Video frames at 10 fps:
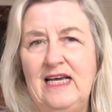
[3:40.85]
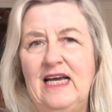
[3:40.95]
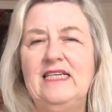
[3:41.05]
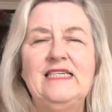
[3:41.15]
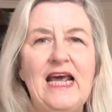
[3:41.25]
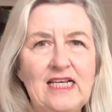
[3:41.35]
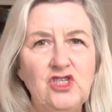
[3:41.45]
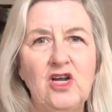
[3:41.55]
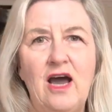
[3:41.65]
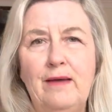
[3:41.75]
It takes
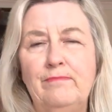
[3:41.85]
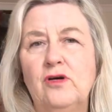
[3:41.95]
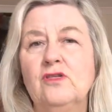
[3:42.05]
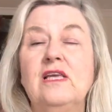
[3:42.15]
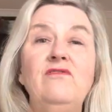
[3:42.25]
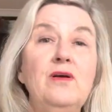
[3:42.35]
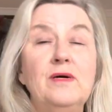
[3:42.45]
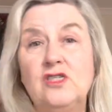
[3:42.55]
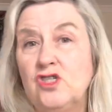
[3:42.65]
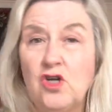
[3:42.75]
time because
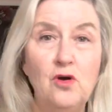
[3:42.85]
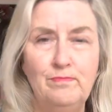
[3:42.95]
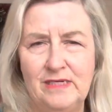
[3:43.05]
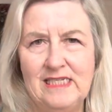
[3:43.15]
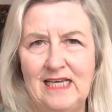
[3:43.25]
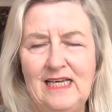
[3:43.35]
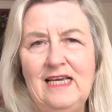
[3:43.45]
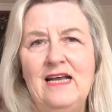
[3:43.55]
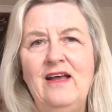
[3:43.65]
everyone's so busy